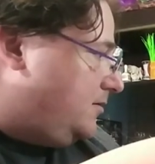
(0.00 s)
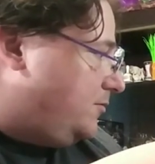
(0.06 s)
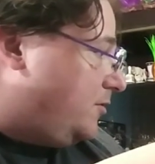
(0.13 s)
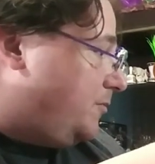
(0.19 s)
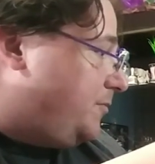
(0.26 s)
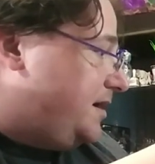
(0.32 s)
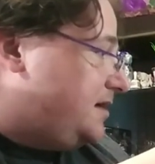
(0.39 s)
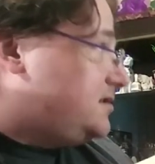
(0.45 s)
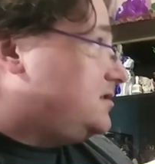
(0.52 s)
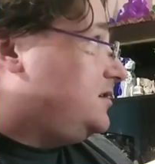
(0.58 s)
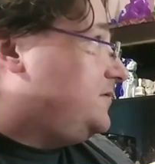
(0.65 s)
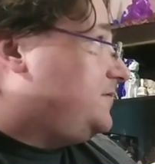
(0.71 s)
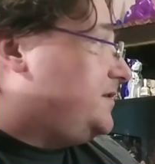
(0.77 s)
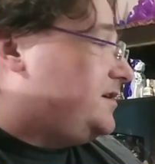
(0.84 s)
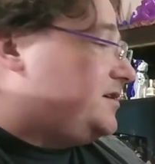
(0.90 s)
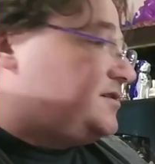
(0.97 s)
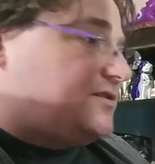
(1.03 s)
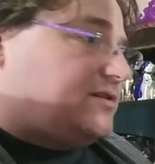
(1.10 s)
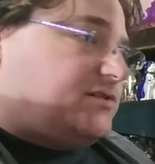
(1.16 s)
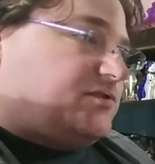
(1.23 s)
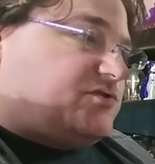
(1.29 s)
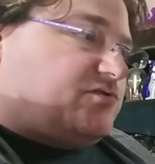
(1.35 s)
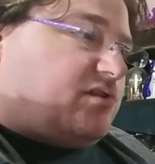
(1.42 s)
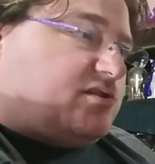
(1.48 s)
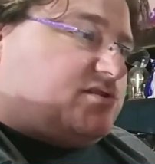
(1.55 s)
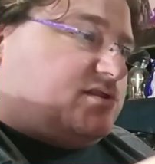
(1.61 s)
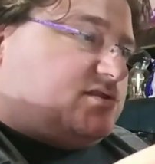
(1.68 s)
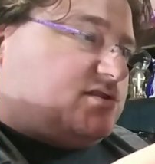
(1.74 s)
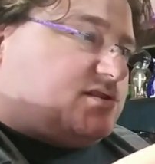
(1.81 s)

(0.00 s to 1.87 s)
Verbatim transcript: We're basically finished the construction.